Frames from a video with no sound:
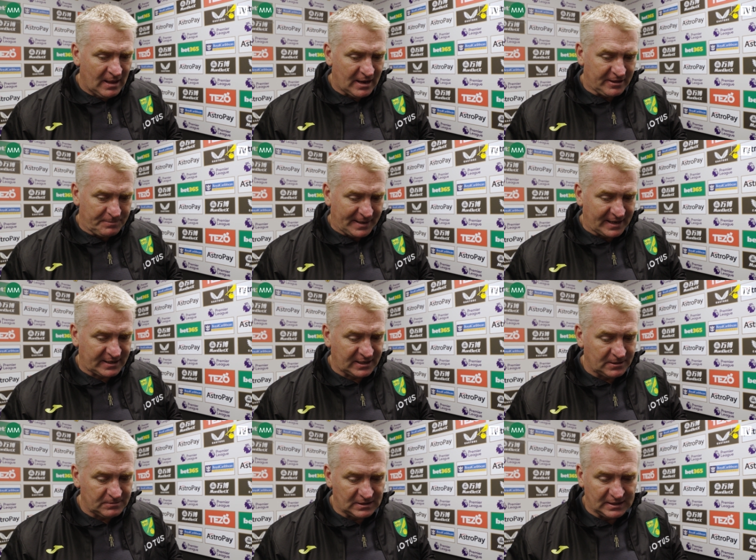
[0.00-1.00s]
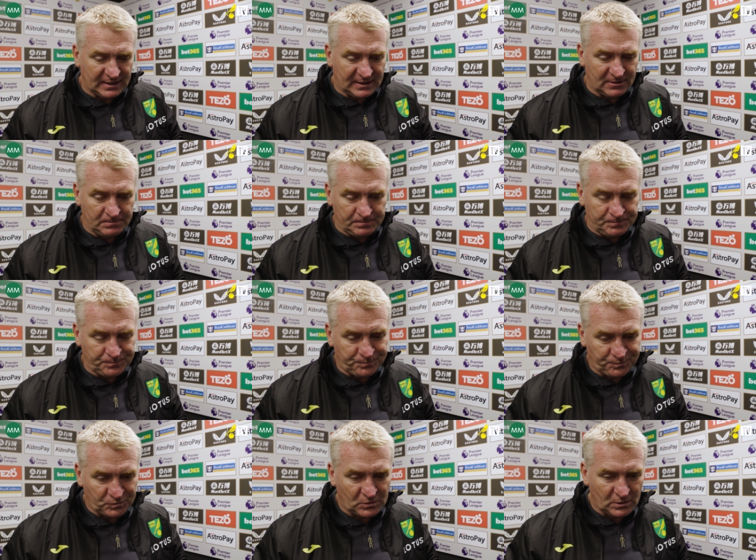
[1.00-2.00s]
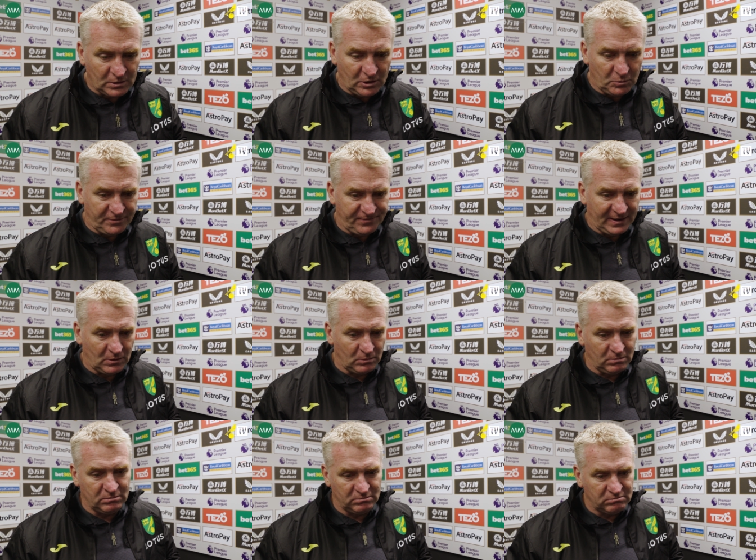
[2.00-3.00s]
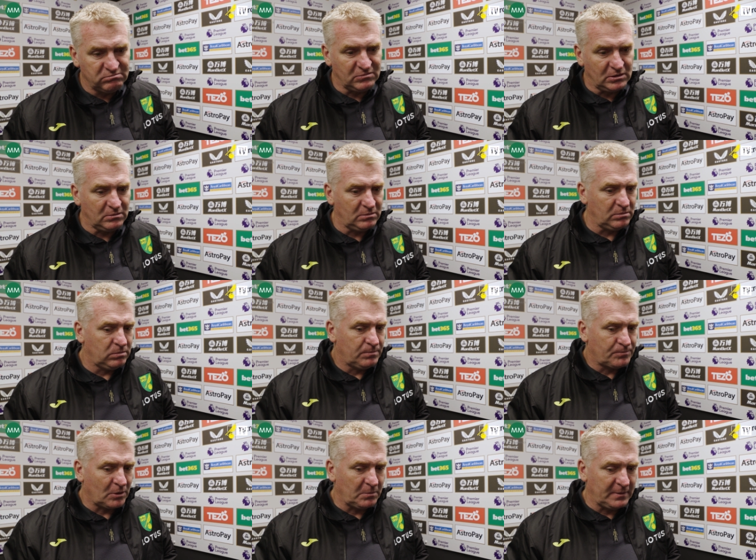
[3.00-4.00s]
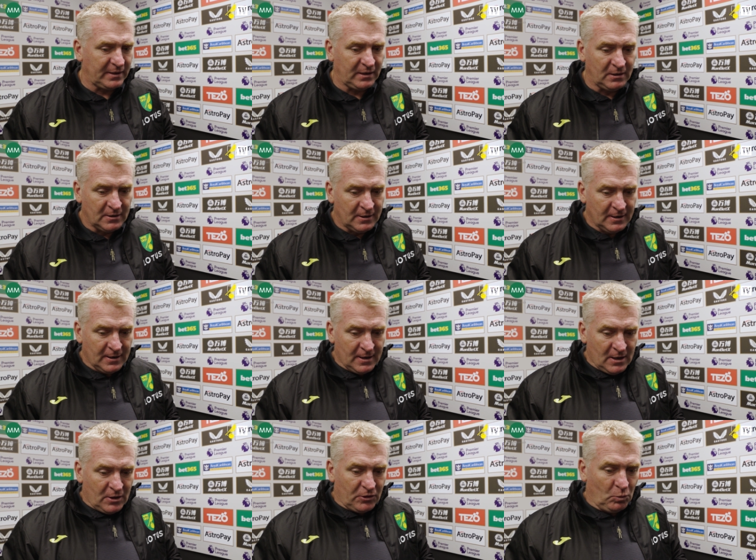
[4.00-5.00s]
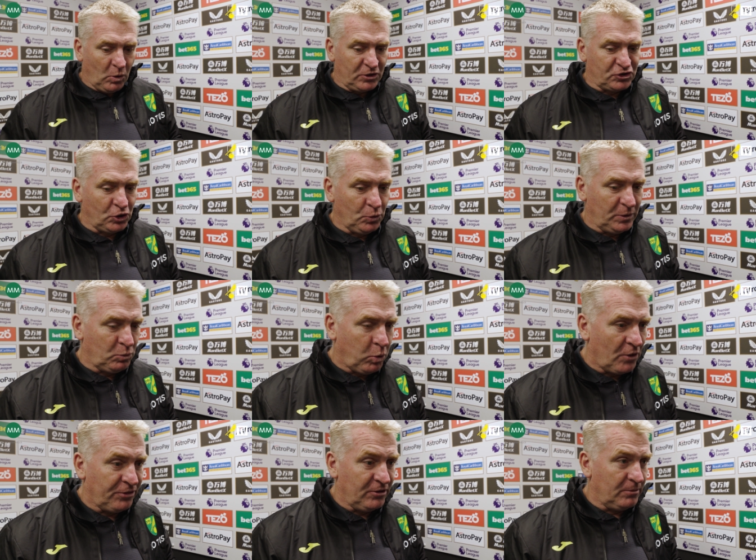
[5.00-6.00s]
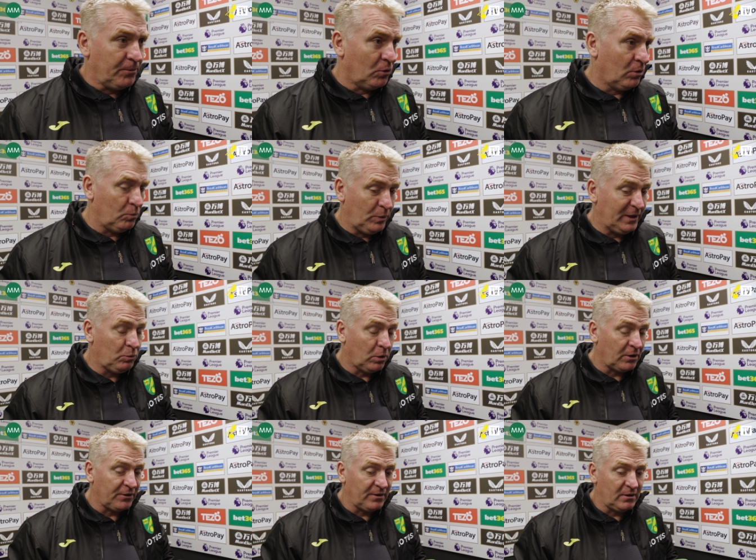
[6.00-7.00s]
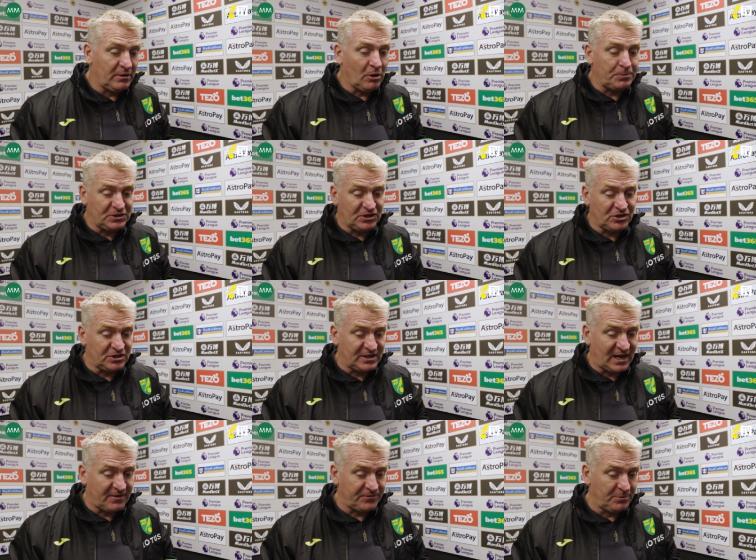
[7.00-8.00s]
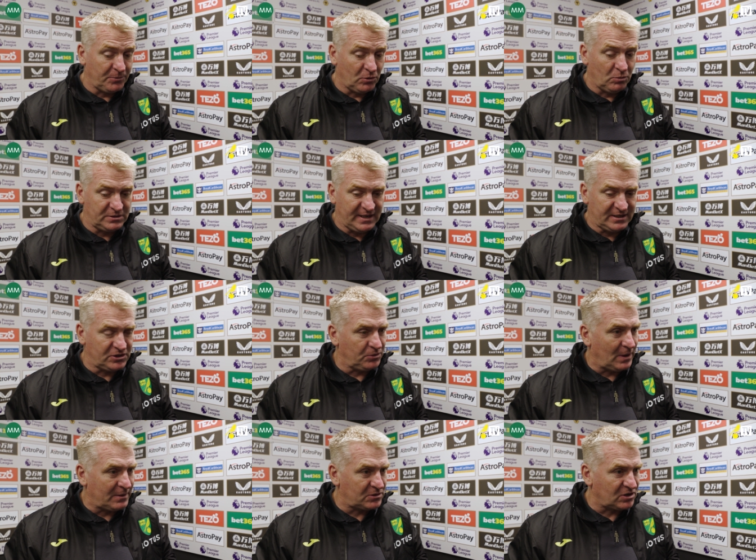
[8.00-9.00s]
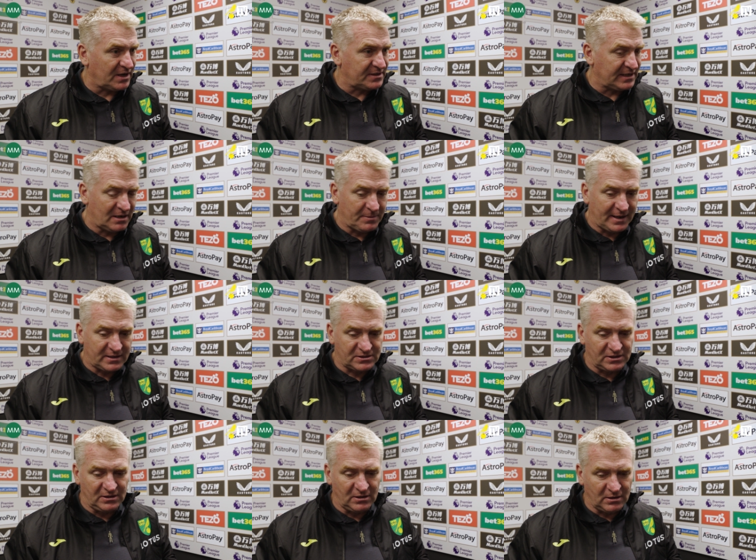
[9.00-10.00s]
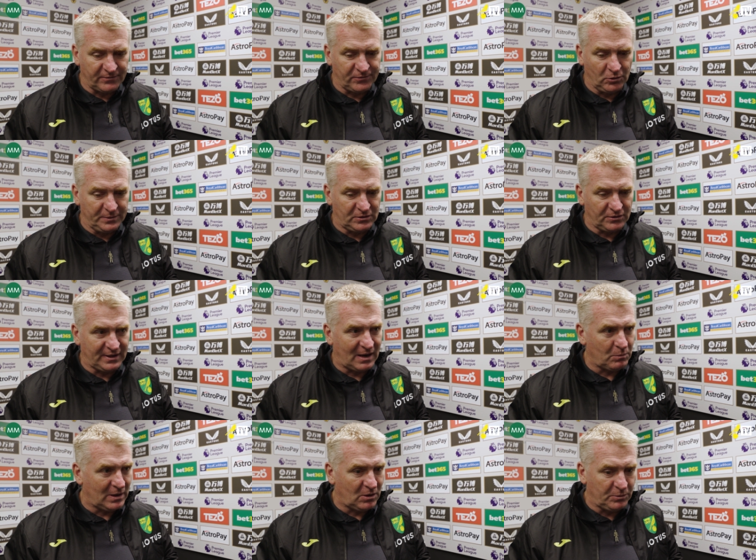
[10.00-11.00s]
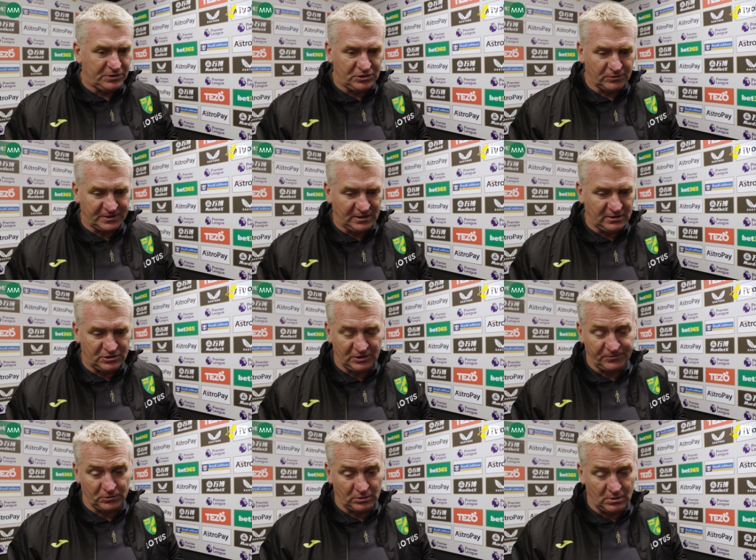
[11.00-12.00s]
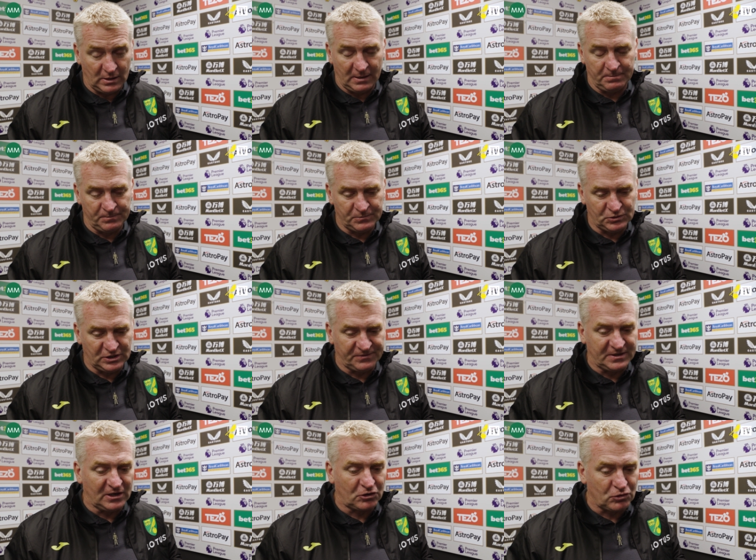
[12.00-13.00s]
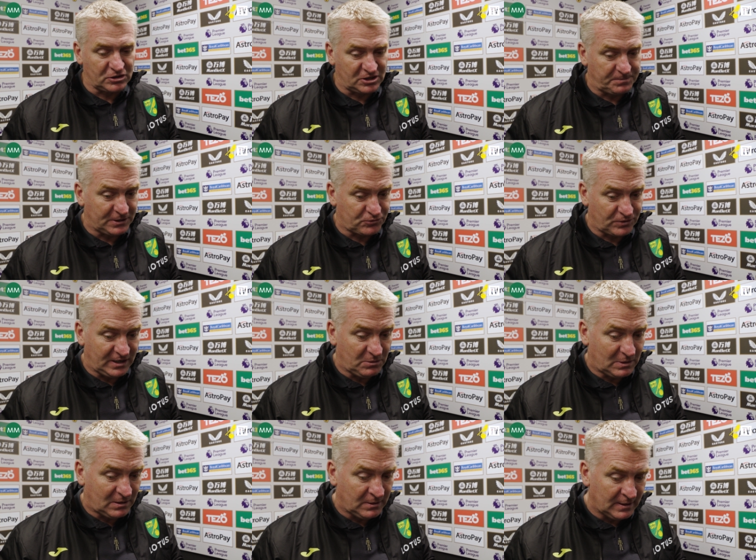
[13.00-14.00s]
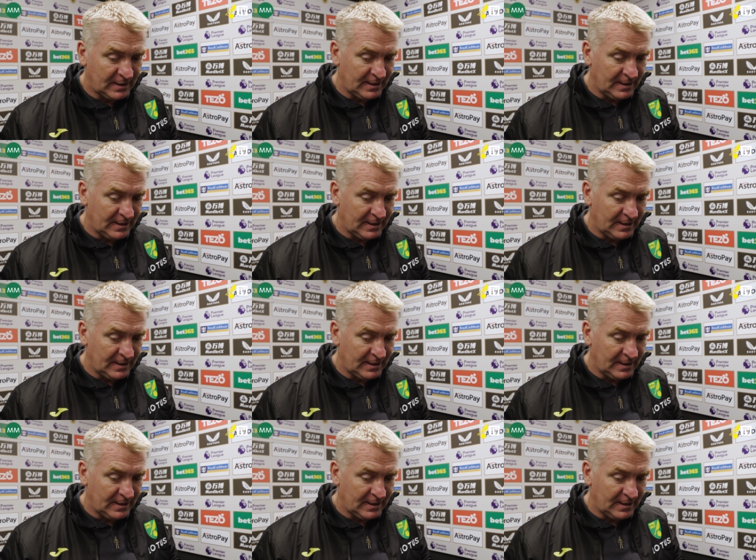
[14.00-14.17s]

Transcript: at the back. Um, you know, we felt, you know, probably the ones who would want the ball, we'd want the opposition to have the ball, was their two outside centre backs, and I thought we'd done that well. We shifted, shifted, um, shifted across the pitch really well,